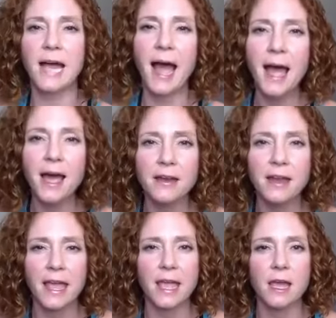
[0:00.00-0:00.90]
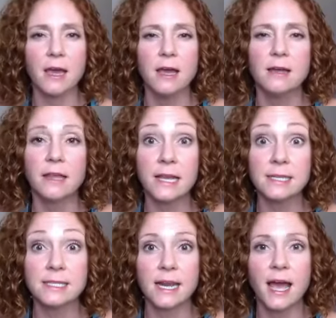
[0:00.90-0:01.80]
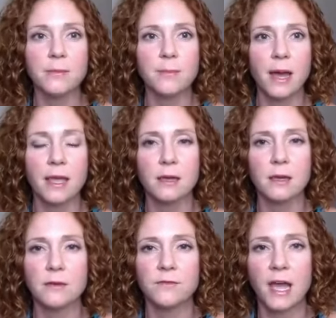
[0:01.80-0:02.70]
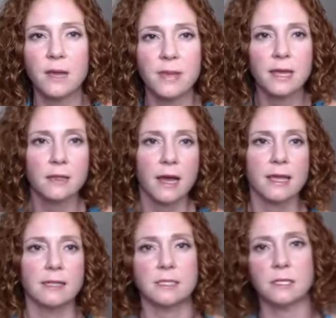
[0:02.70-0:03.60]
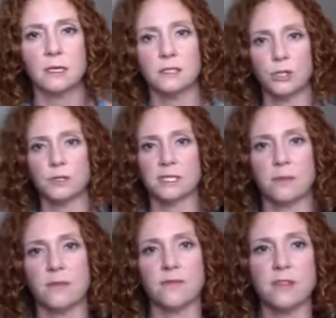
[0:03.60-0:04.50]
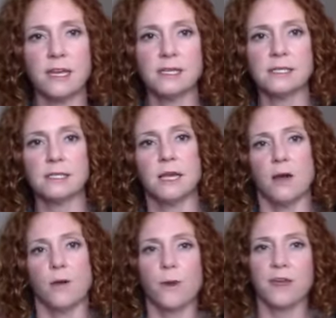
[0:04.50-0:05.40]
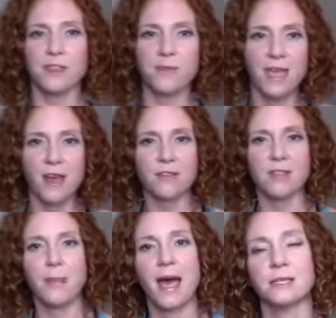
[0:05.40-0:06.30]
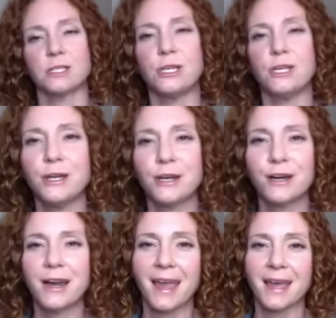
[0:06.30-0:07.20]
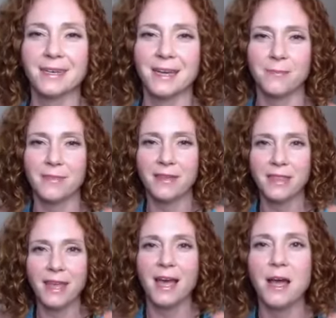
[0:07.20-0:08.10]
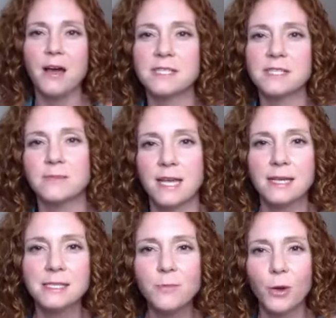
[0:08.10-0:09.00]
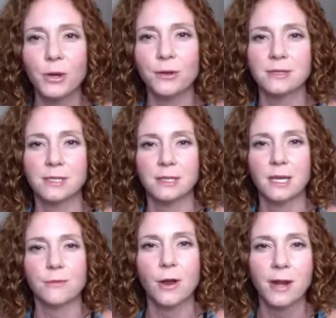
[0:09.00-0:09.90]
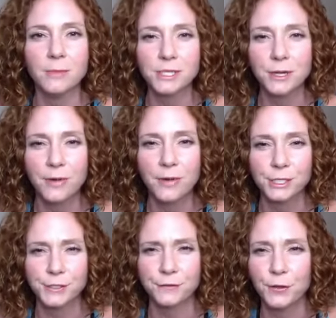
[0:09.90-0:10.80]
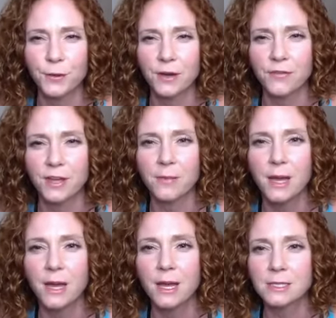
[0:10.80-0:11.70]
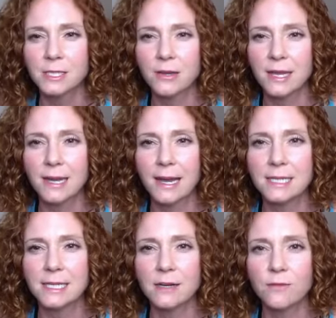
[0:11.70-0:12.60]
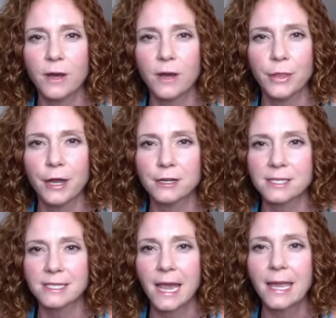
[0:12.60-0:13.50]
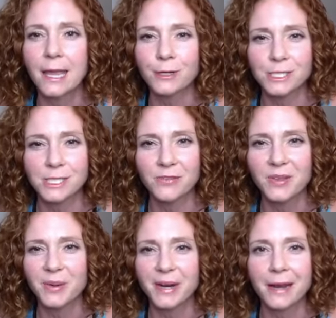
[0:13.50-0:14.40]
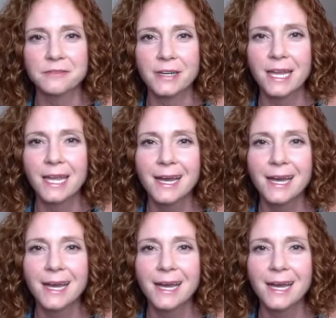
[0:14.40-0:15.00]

like I said, I had my VIP clients do some of this with me over the past year, and they have some testimonials that they wrote. I'm just going to read just a few of them so you get an idea of what they're saying, which some of them are kind of funny.